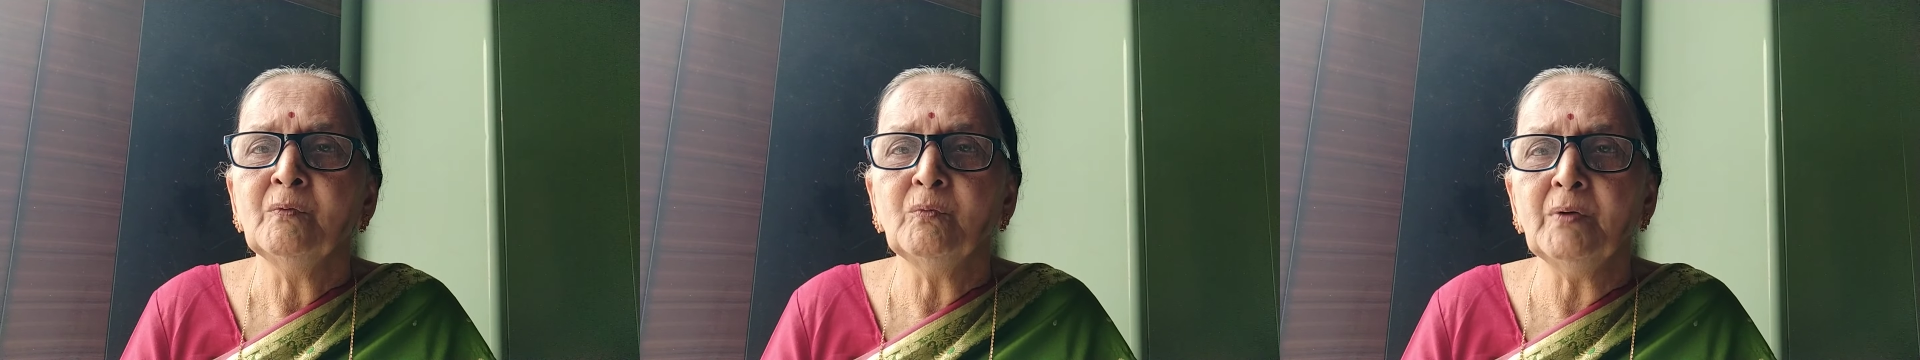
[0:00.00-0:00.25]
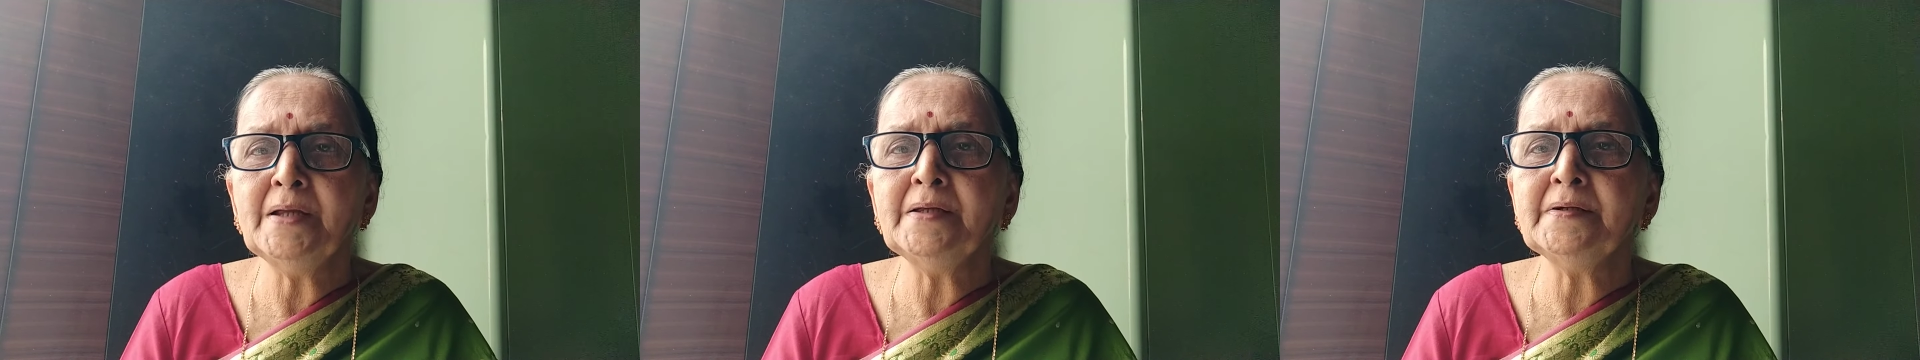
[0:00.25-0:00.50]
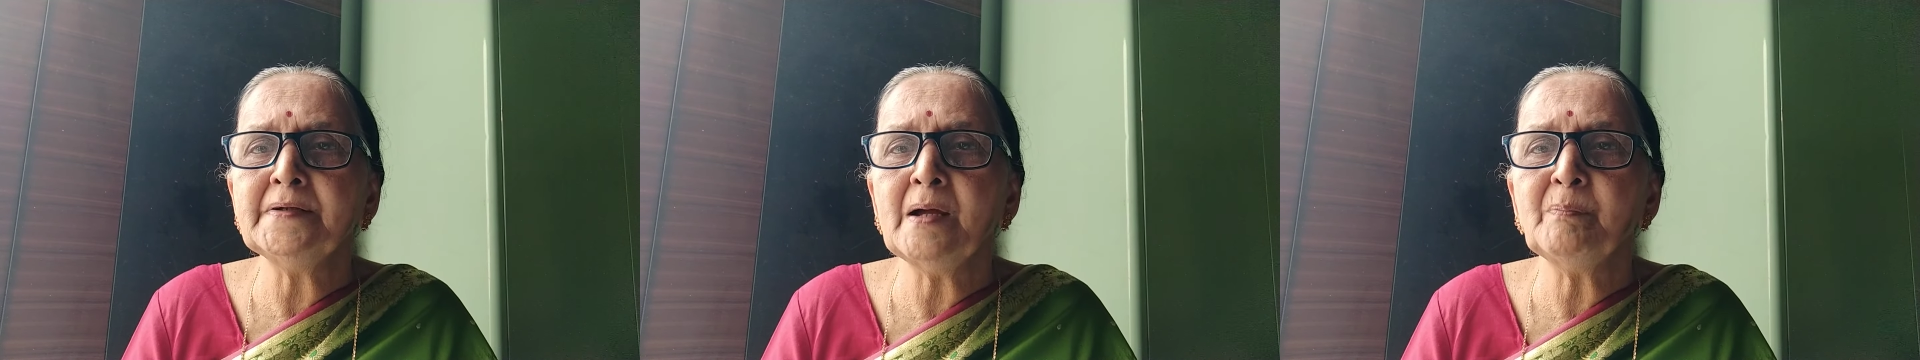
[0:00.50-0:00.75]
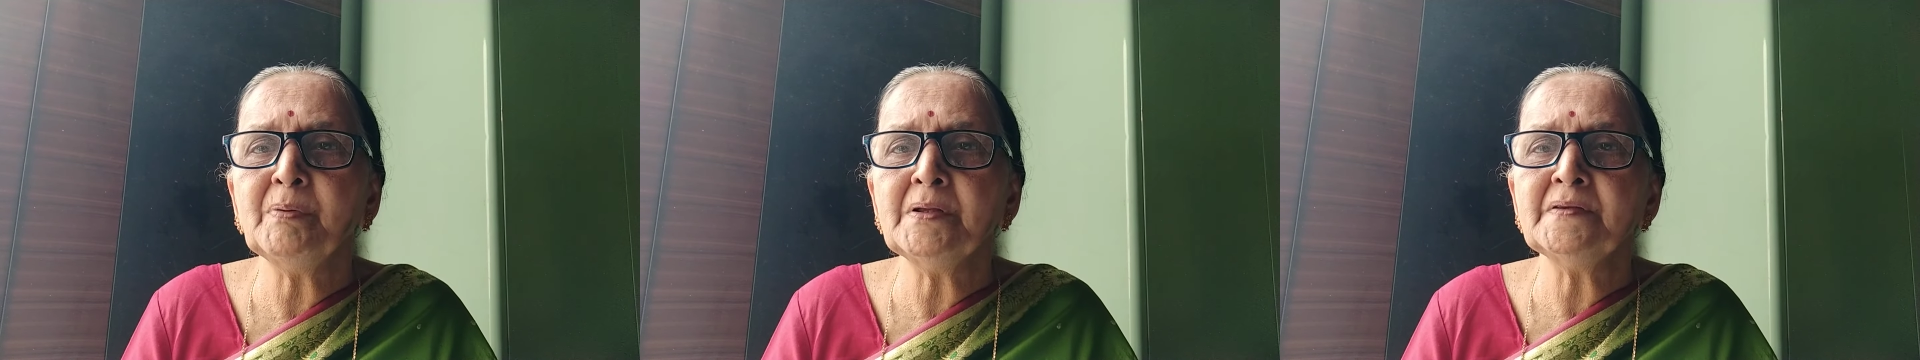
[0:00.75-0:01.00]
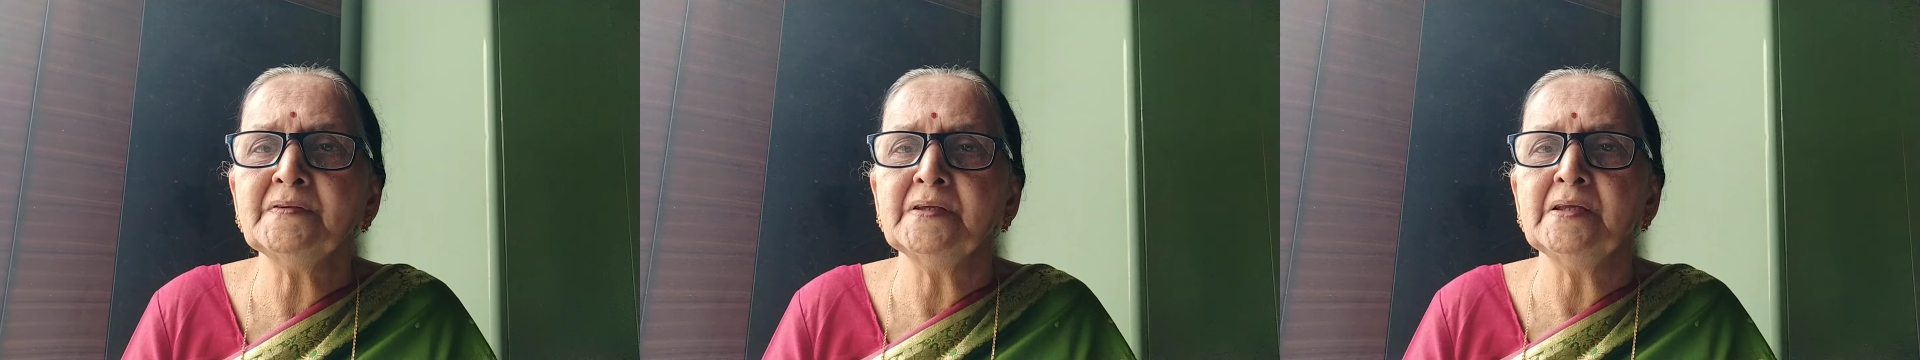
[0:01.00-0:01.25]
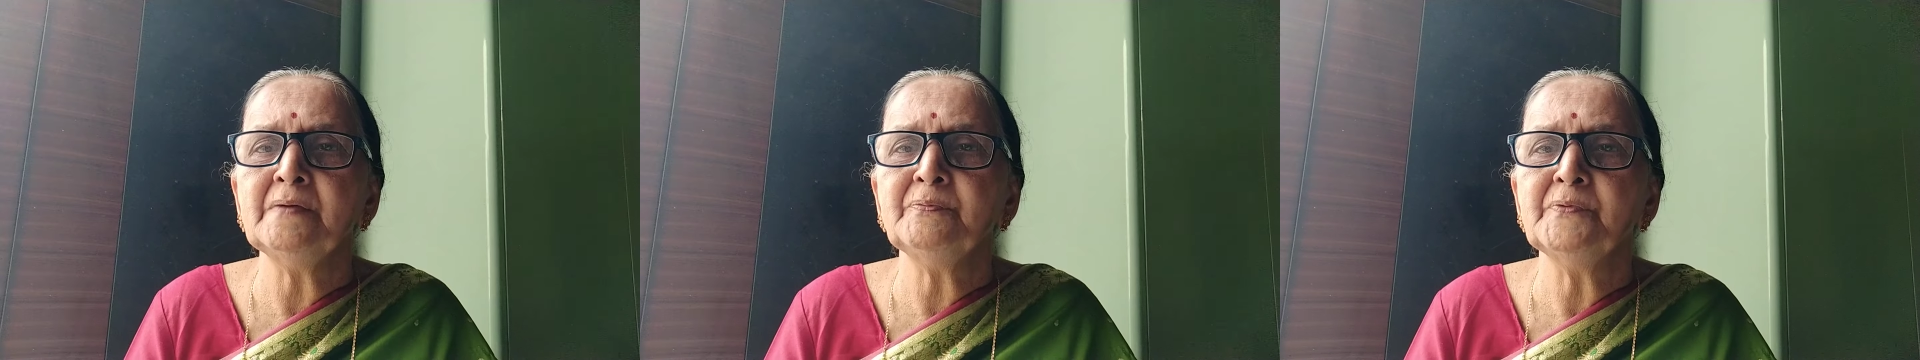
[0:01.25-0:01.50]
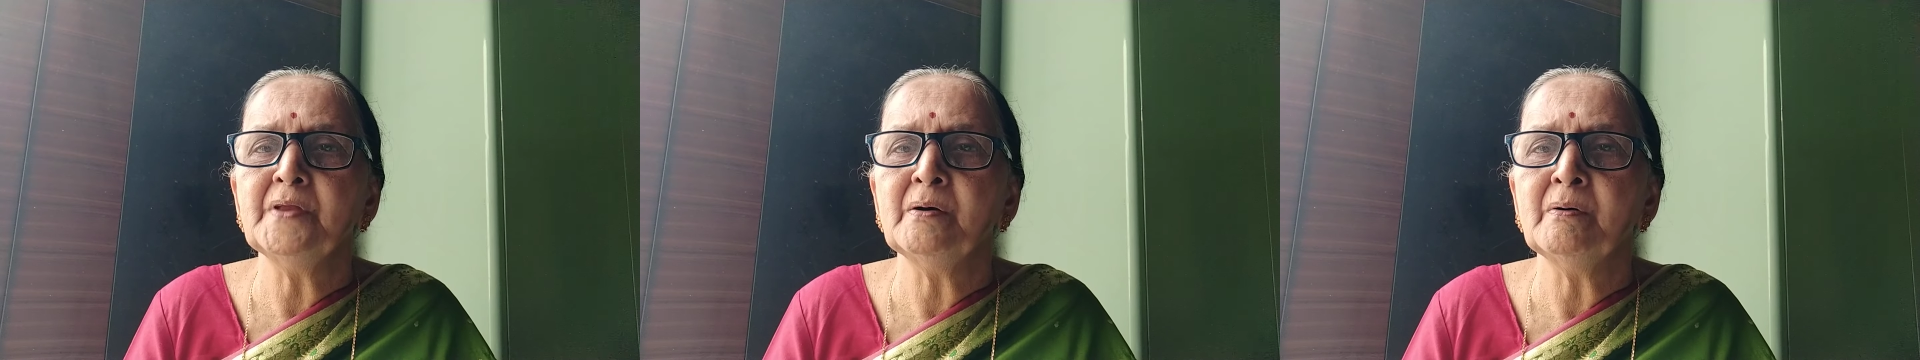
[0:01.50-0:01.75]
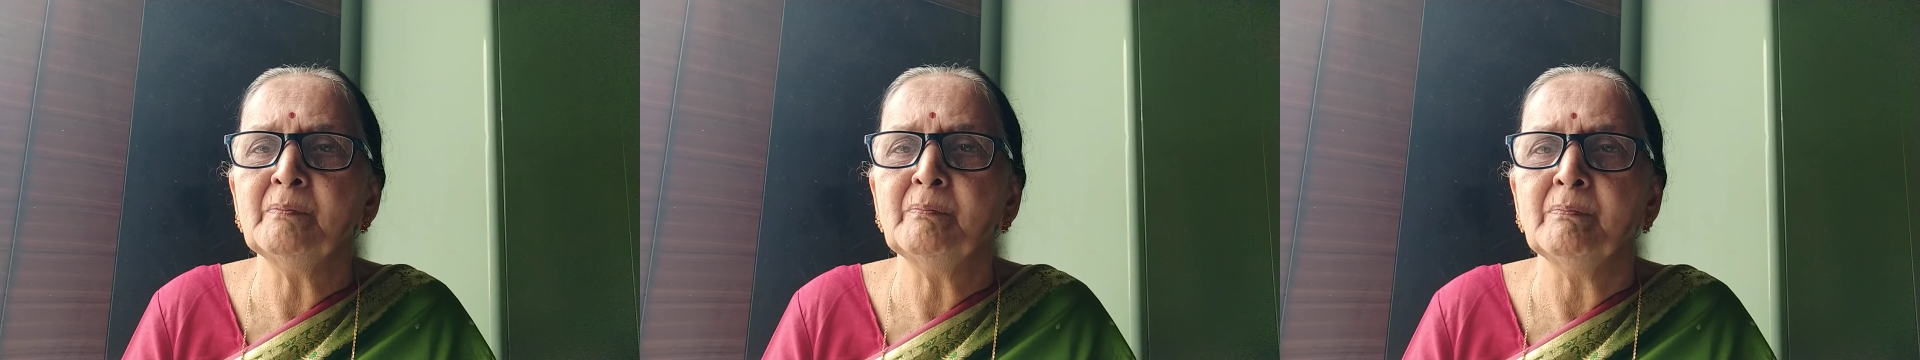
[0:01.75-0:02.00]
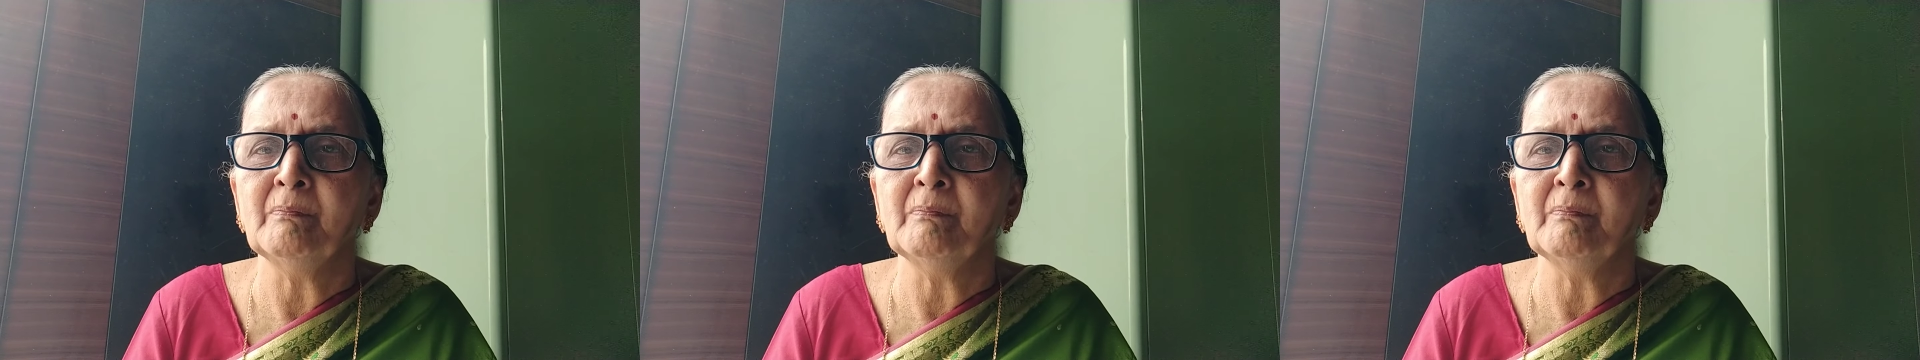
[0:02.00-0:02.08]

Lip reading: Why it happens if the